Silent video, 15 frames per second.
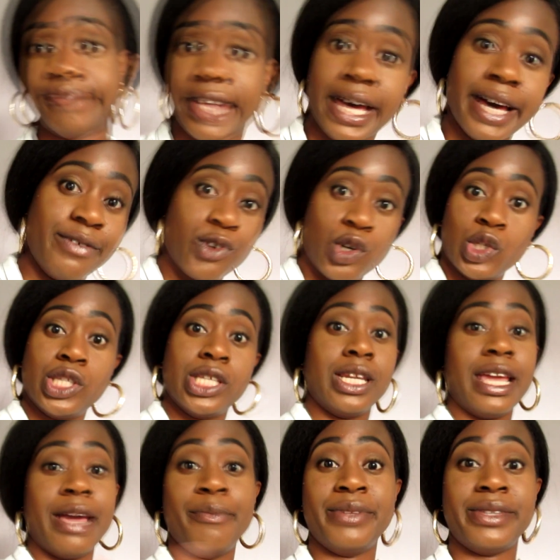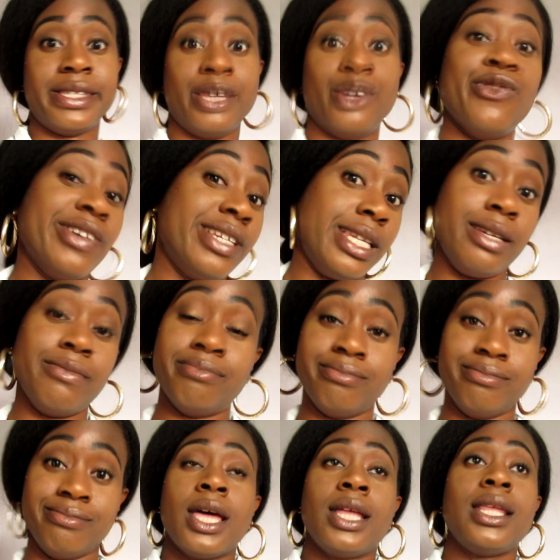I've gone to the embassy already.
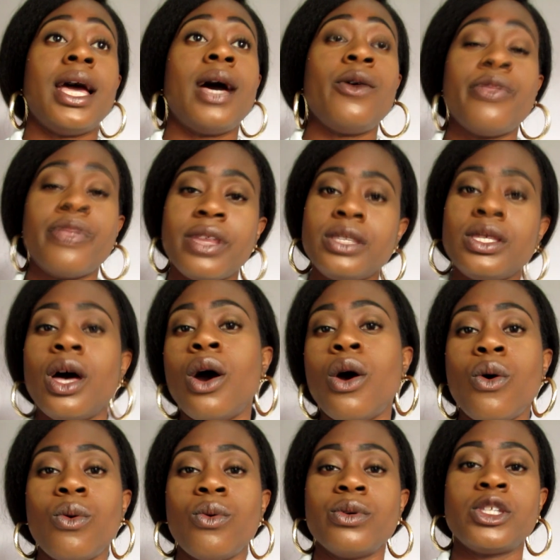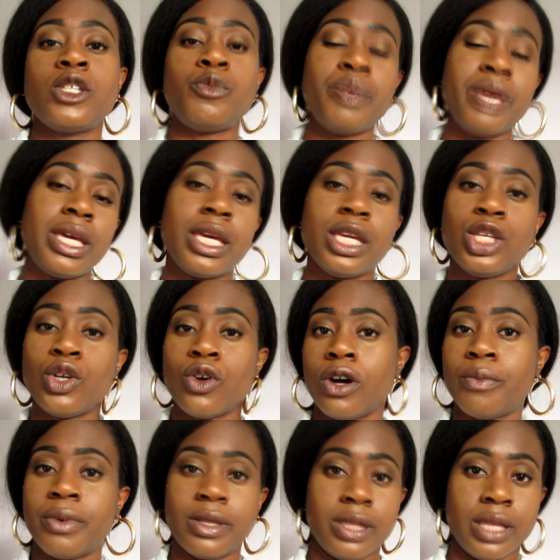Now, this whole speaking
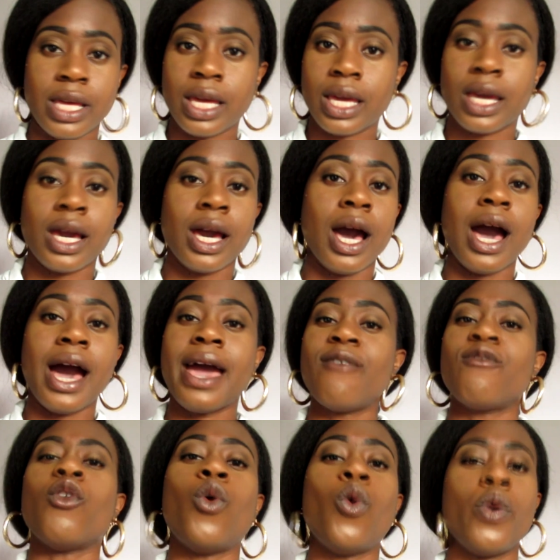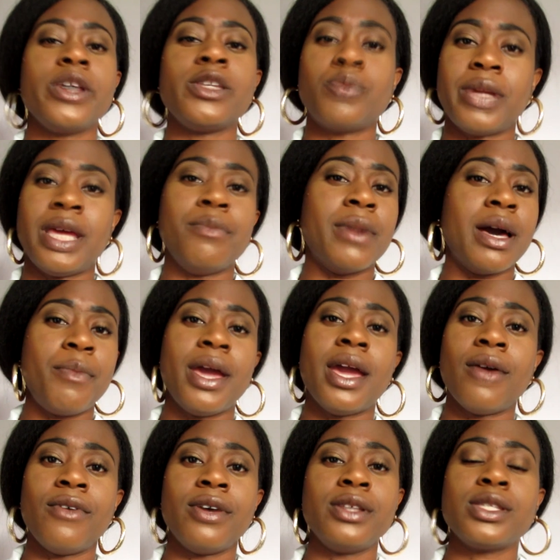Yoruba thing, I've always blamed my
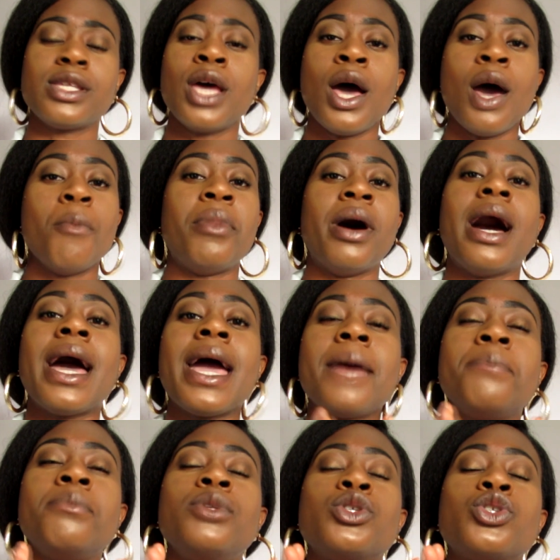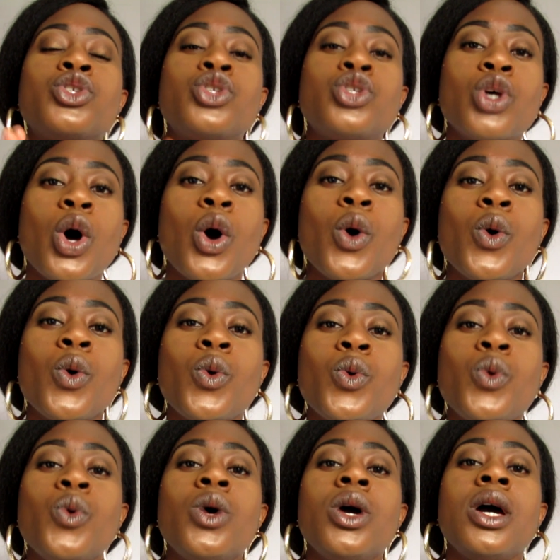parents, but I'm
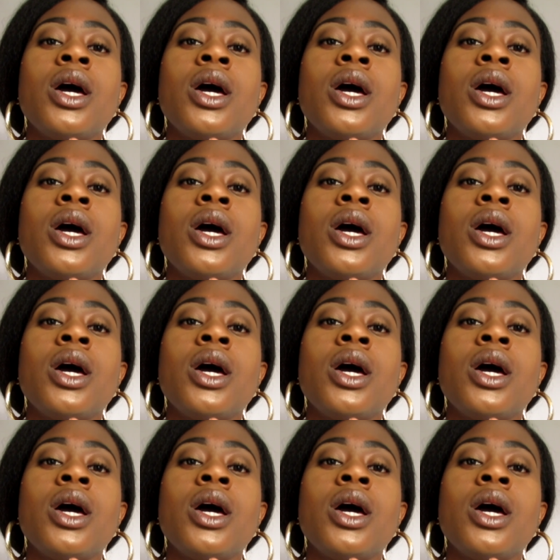so